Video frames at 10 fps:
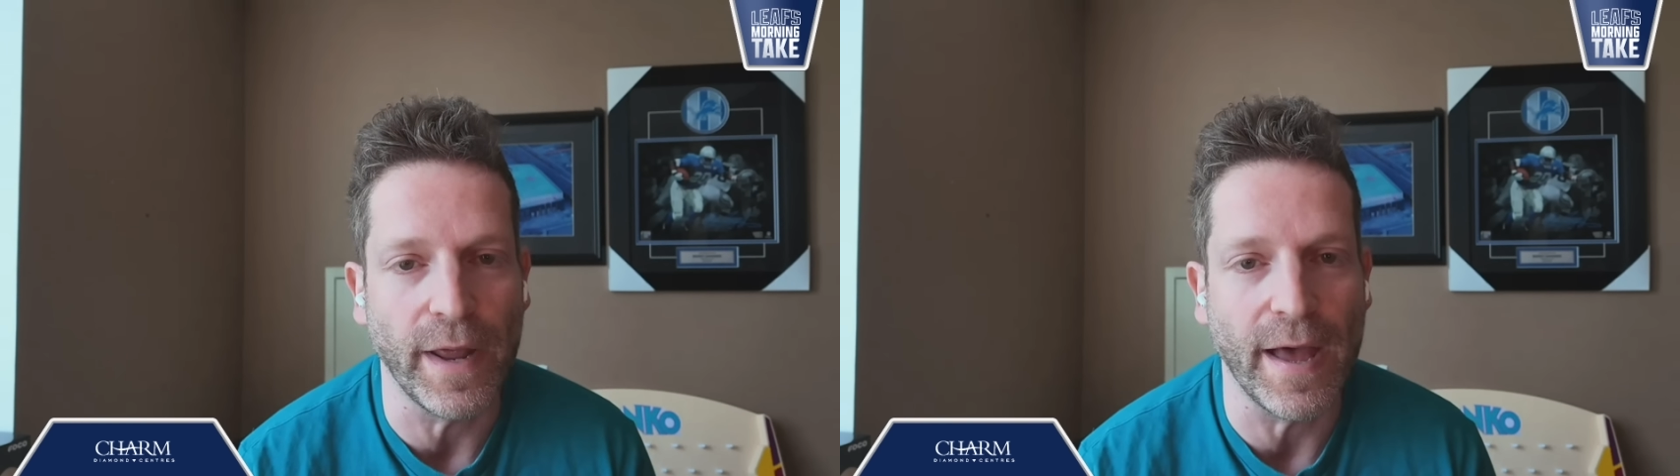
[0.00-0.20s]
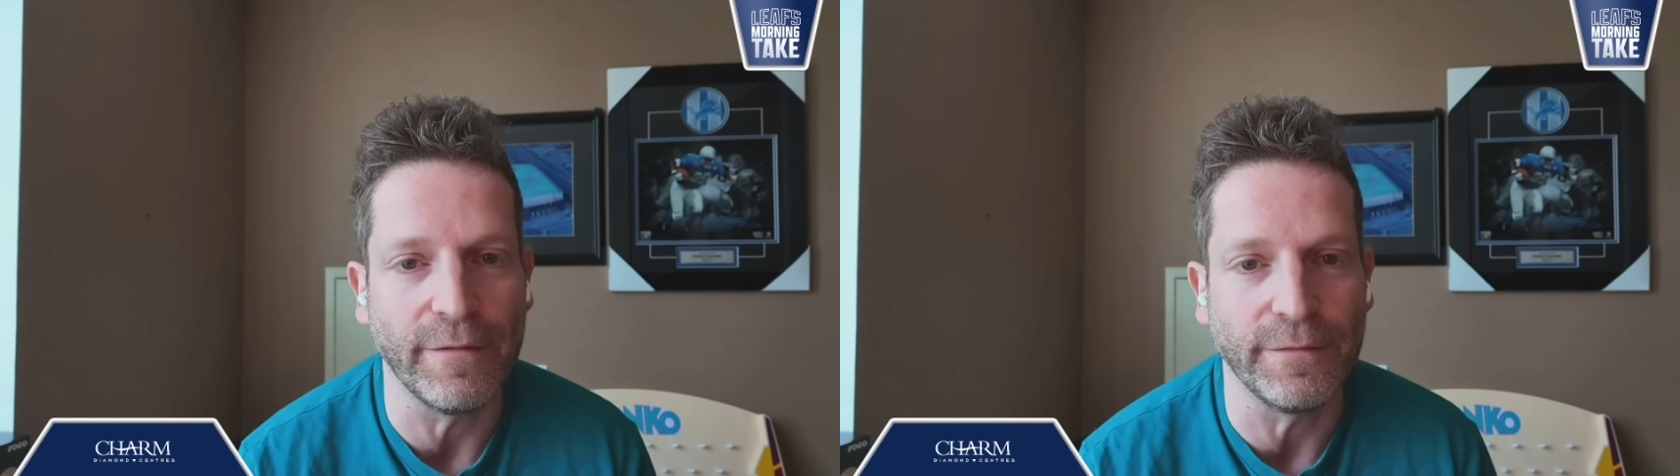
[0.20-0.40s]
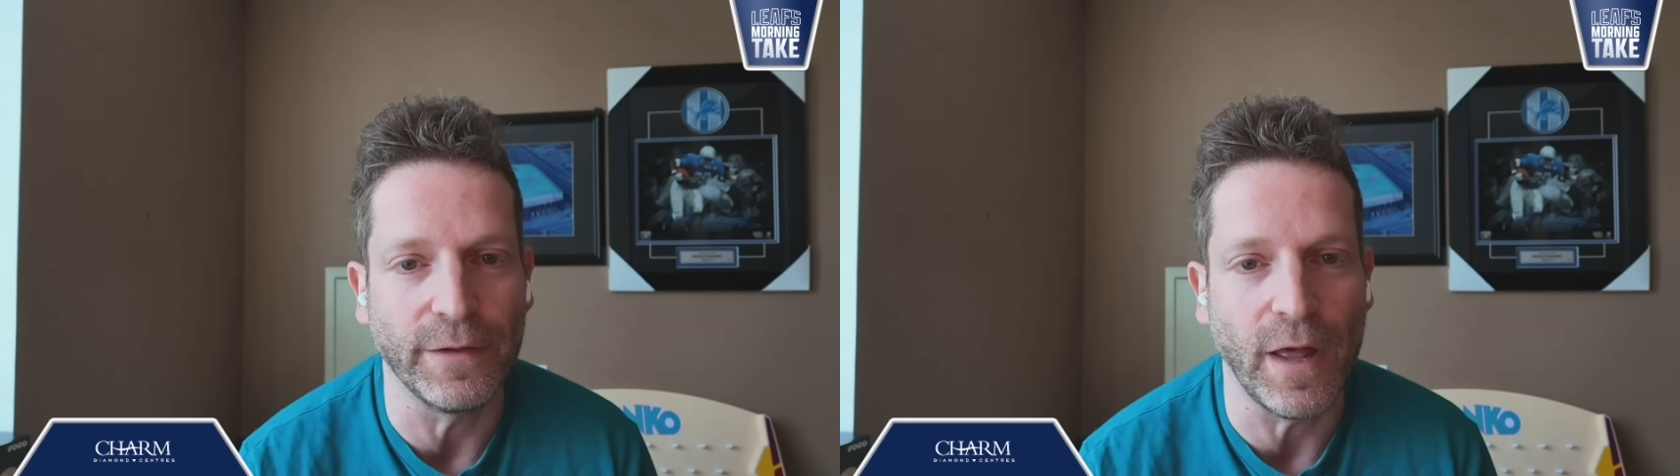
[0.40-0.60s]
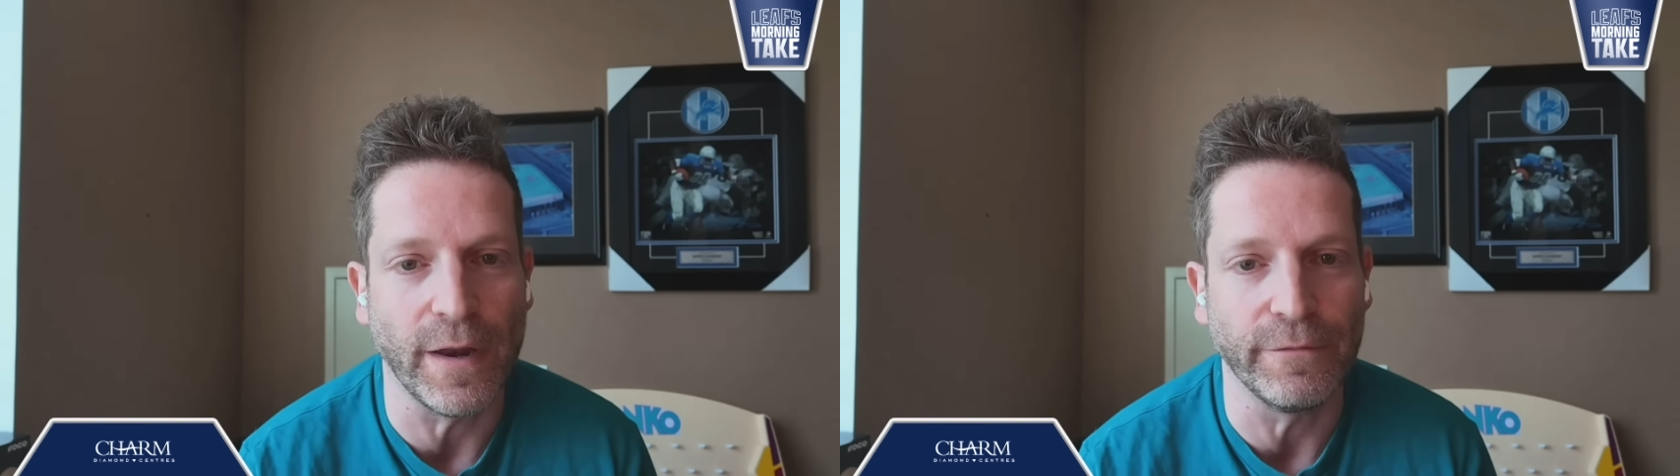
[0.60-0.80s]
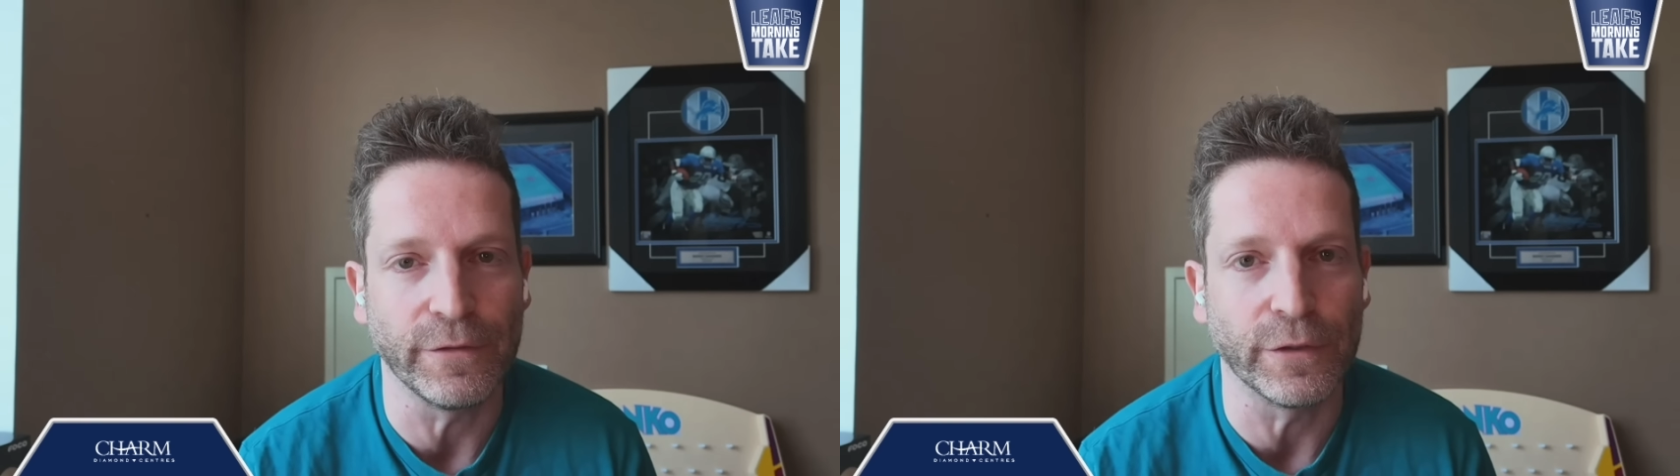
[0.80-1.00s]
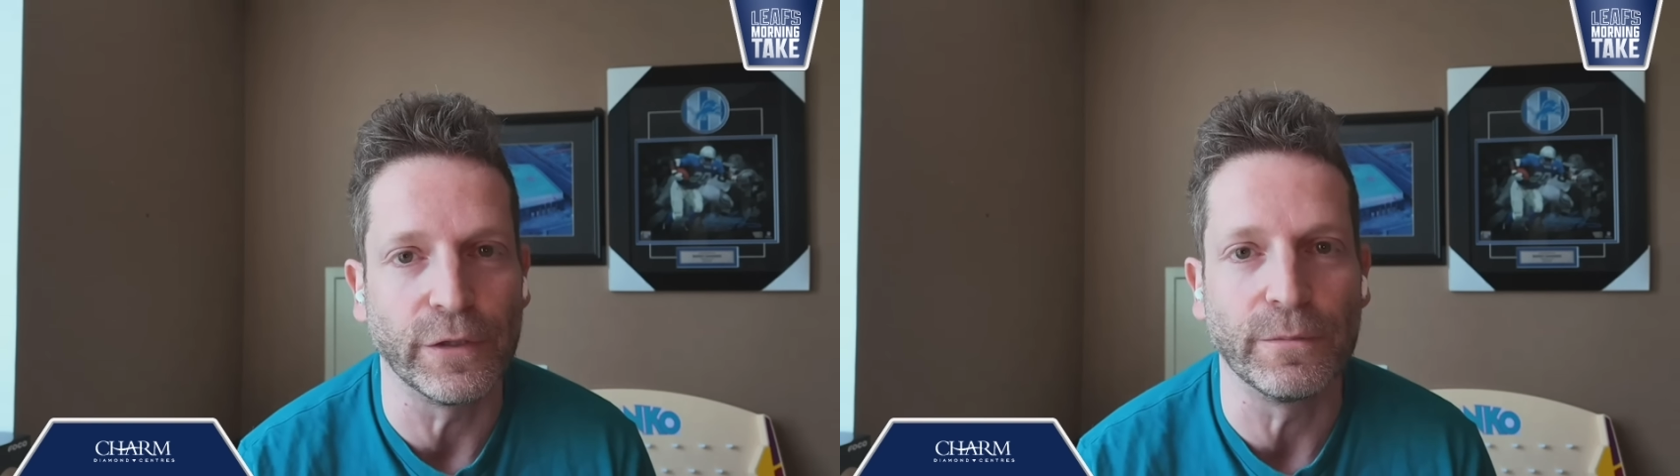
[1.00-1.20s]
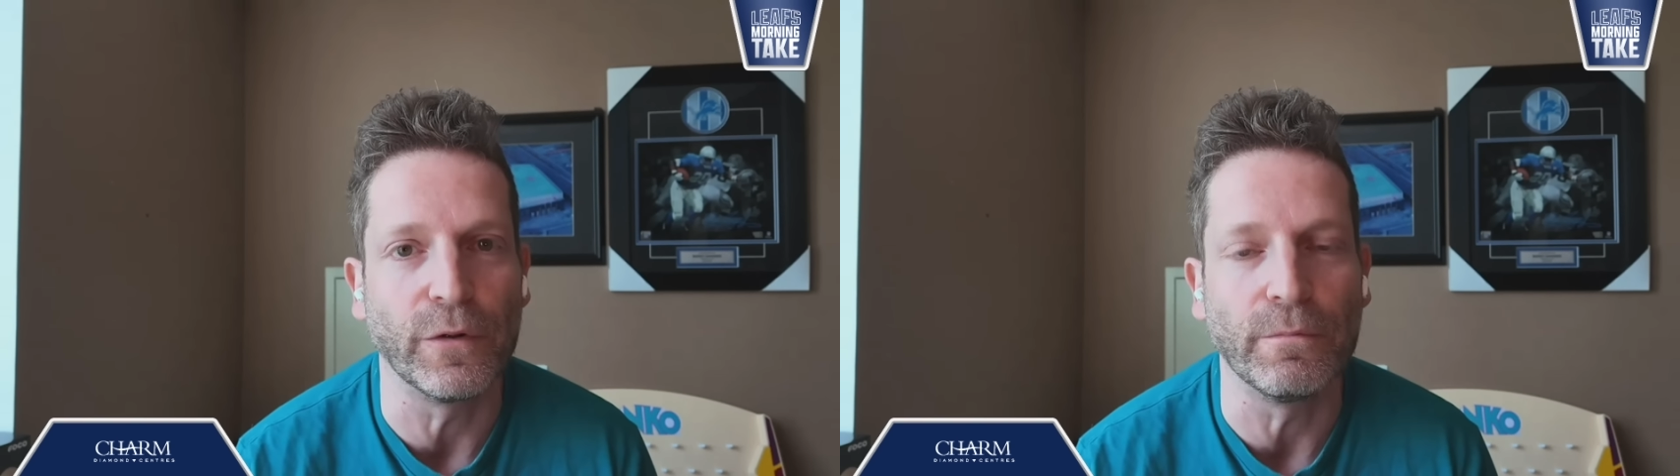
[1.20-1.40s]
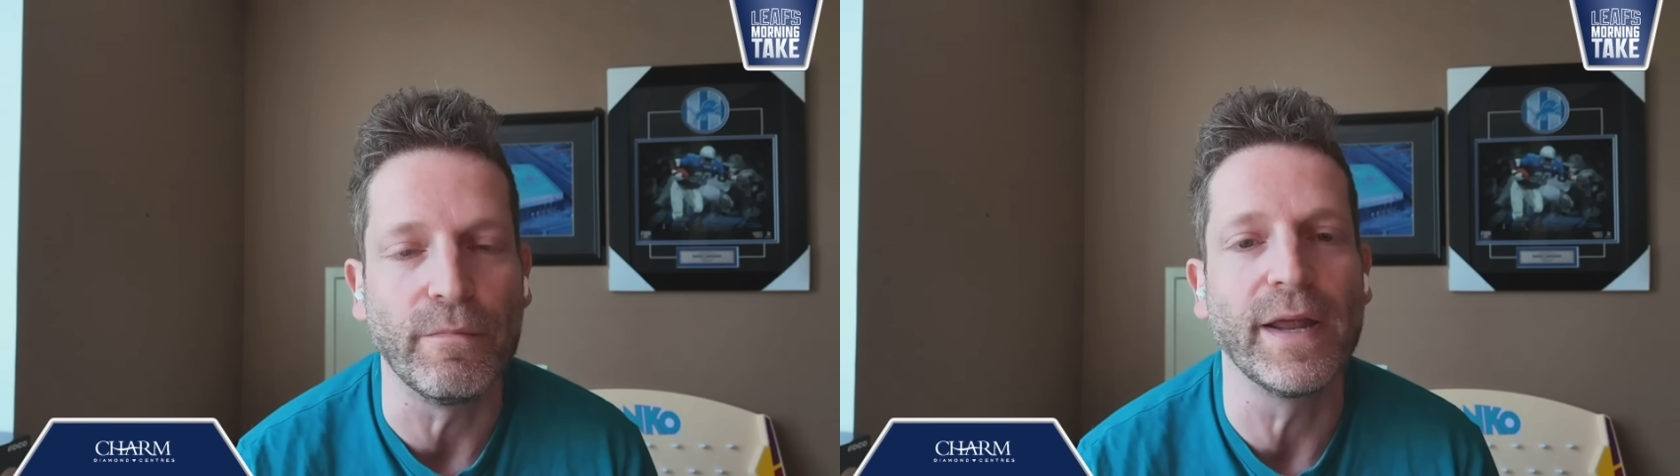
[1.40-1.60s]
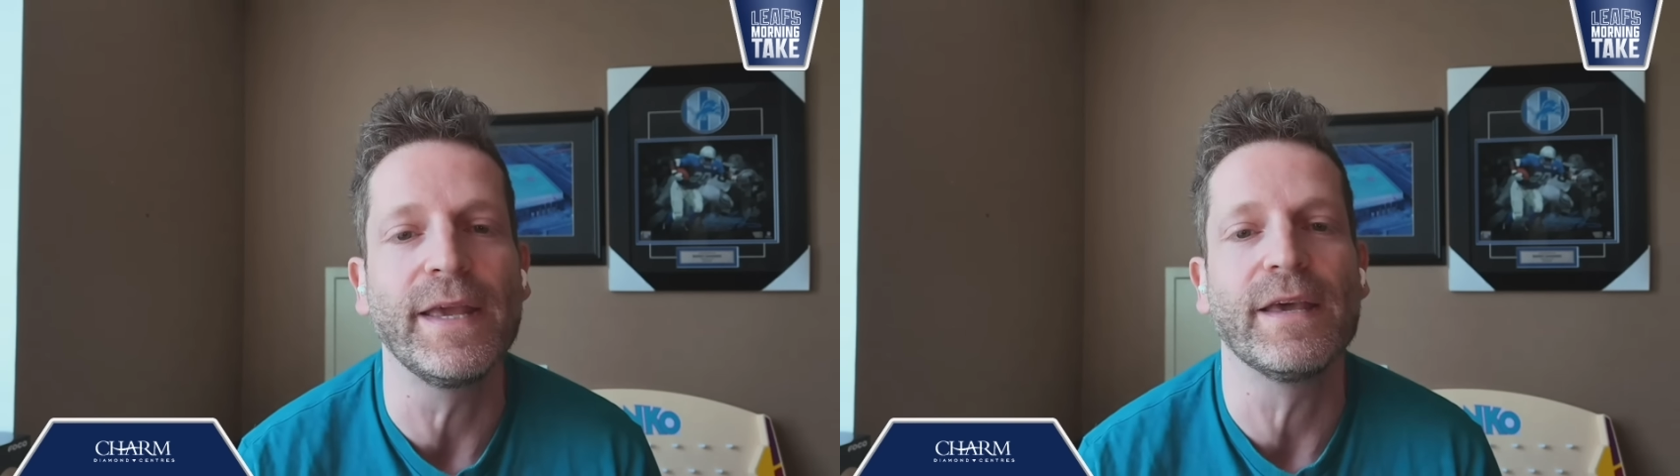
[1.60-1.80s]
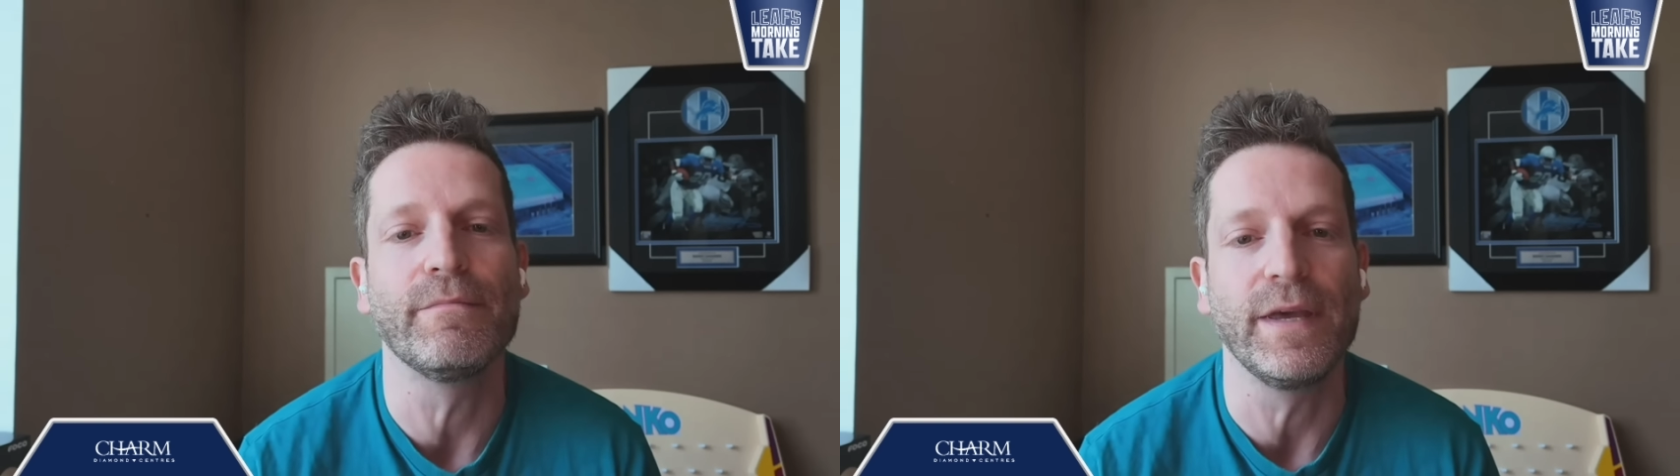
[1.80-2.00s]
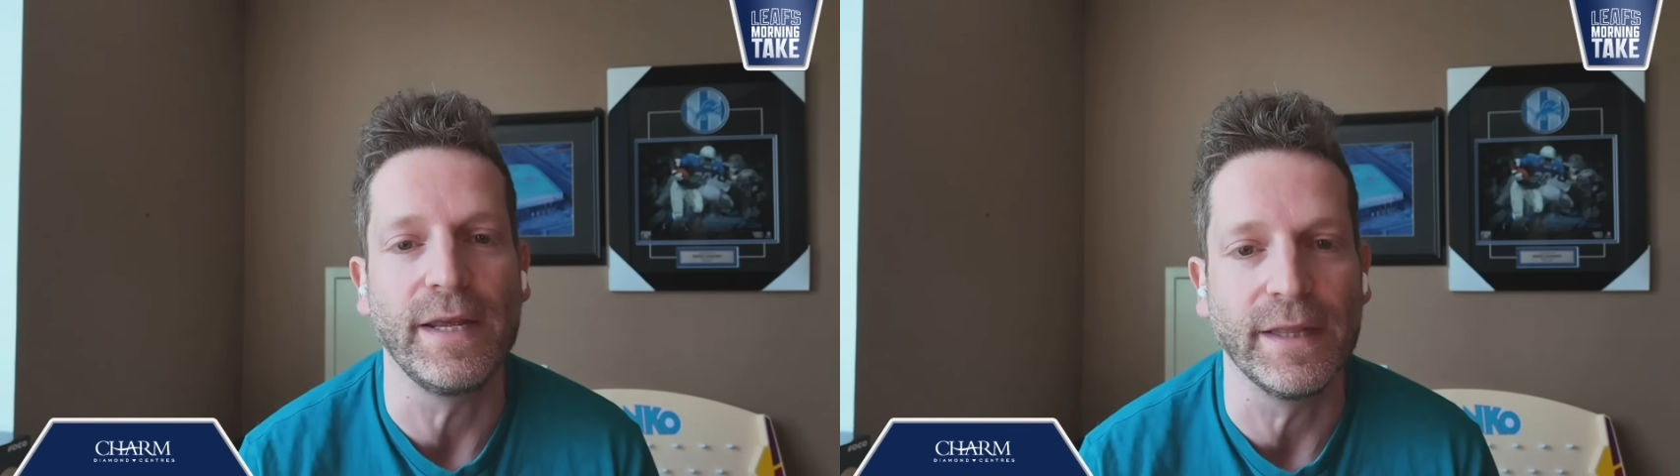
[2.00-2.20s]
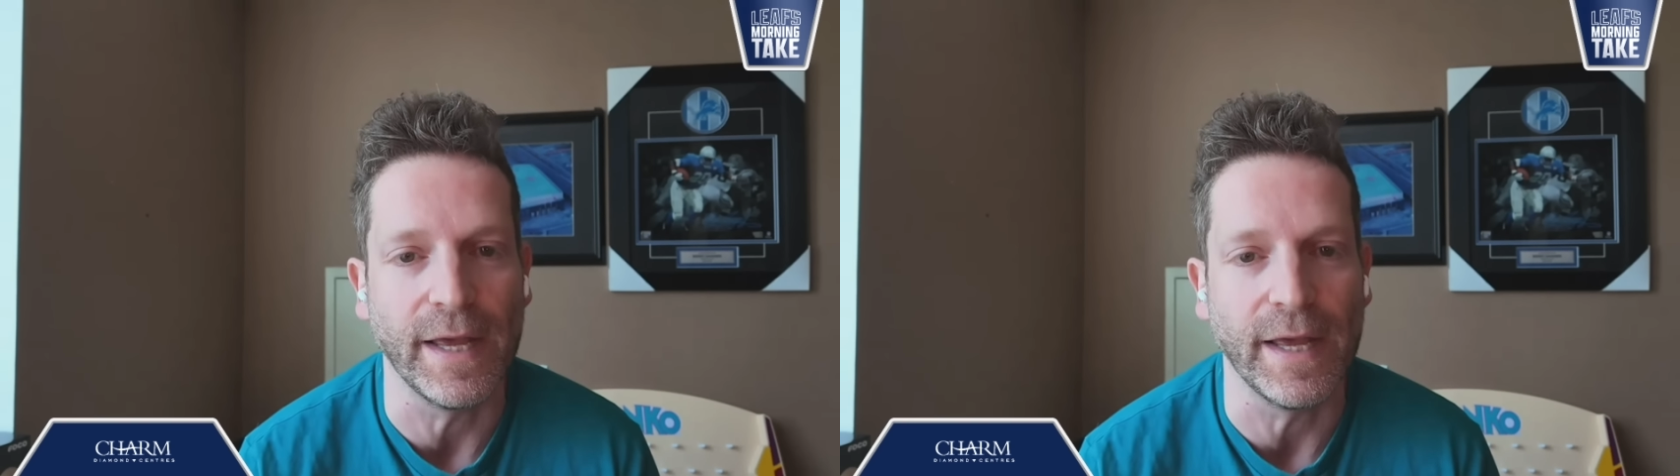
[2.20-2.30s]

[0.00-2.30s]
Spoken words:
have a lot of term or money committed